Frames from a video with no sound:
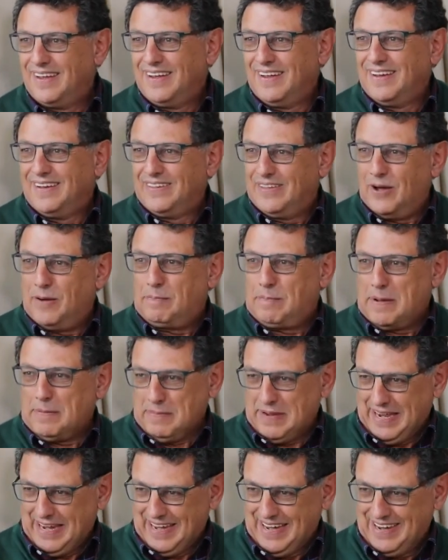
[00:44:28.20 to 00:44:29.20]

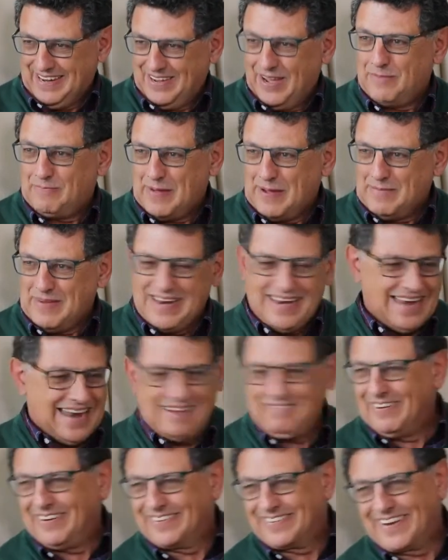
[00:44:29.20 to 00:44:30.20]
Dopamine. Dopamine
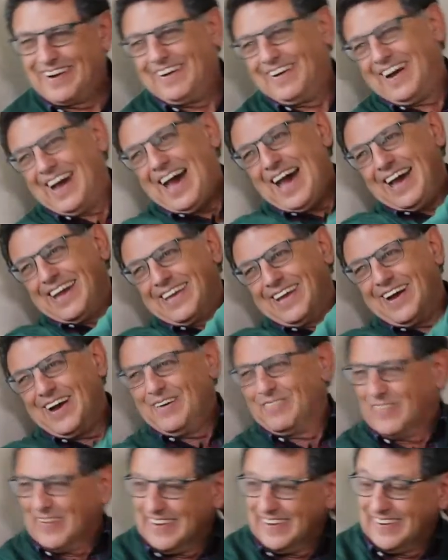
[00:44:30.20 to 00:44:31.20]
levels go high
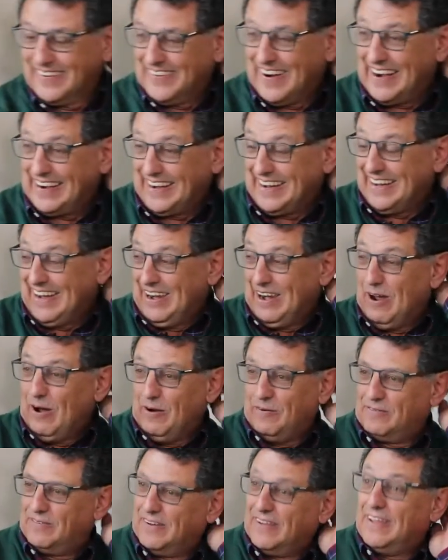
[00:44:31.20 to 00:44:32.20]
up when you are in
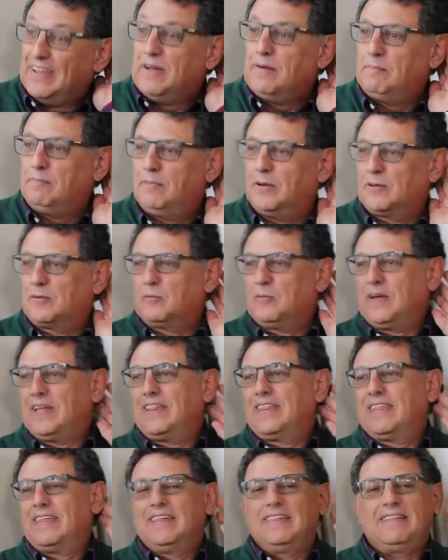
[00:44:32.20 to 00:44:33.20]
love, but
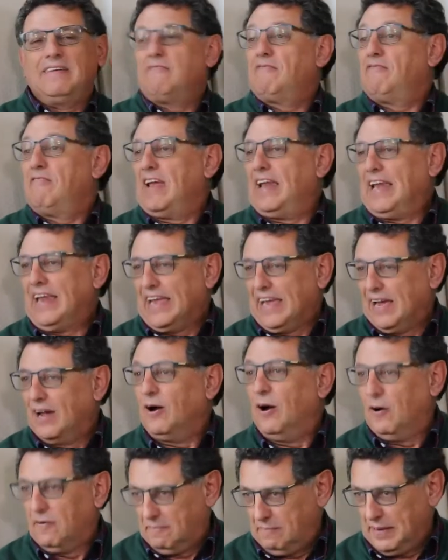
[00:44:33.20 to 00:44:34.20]
with the feeling
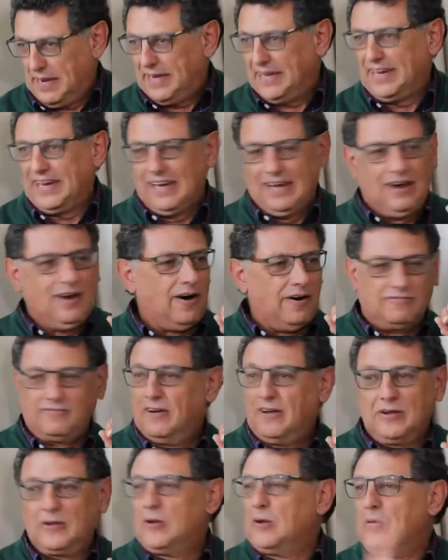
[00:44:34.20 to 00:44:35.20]
of being in love.
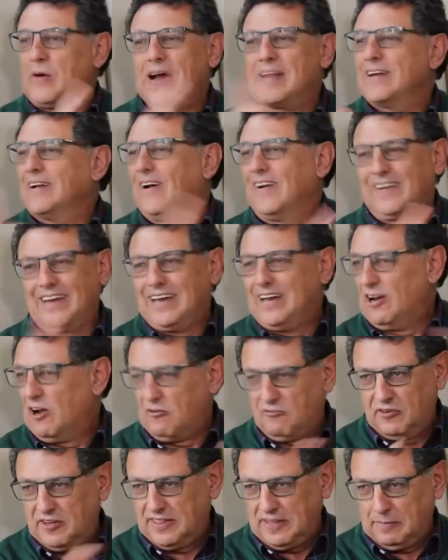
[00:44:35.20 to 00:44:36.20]
You are not in
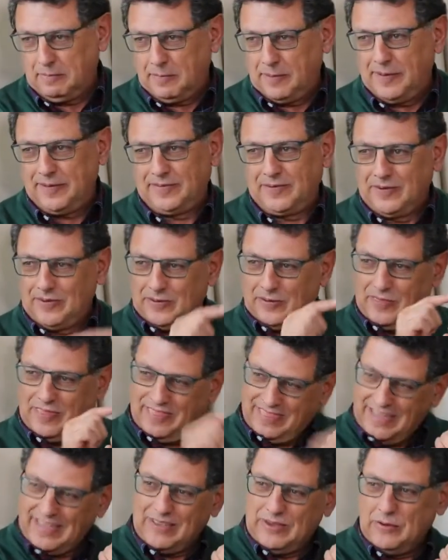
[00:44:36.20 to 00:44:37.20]
love with the person you
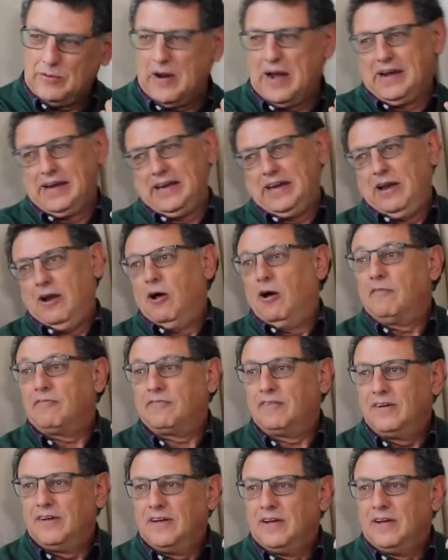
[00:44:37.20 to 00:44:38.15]
think you are in love.